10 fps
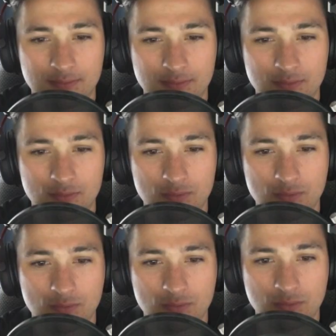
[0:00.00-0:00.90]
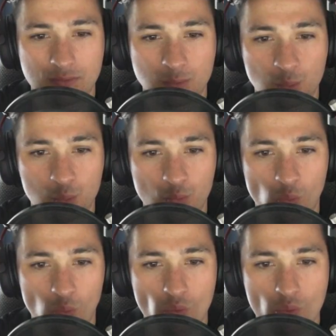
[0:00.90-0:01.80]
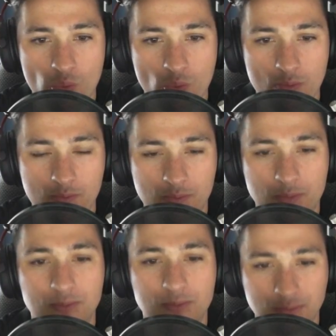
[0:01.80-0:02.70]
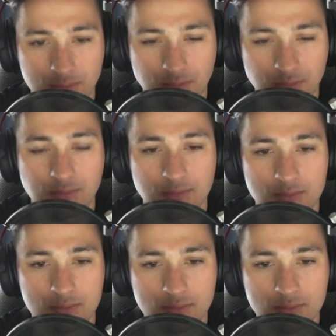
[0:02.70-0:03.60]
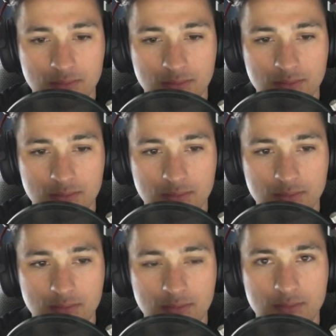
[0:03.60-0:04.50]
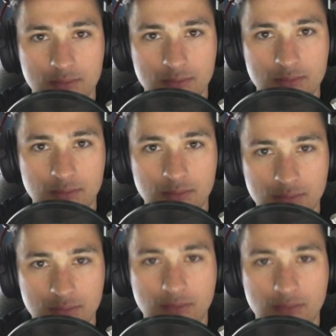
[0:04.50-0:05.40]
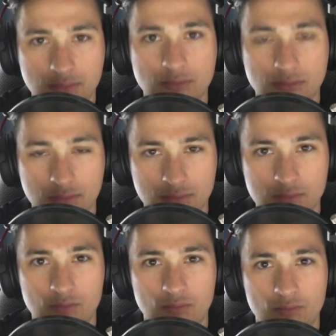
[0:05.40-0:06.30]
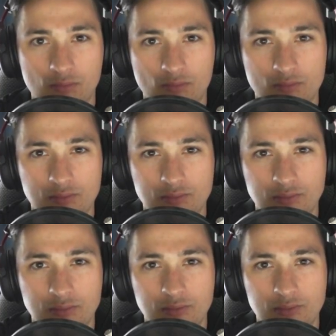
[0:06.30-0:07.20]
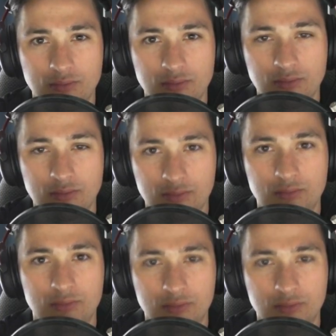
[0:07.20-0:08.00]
The person shown says nothing.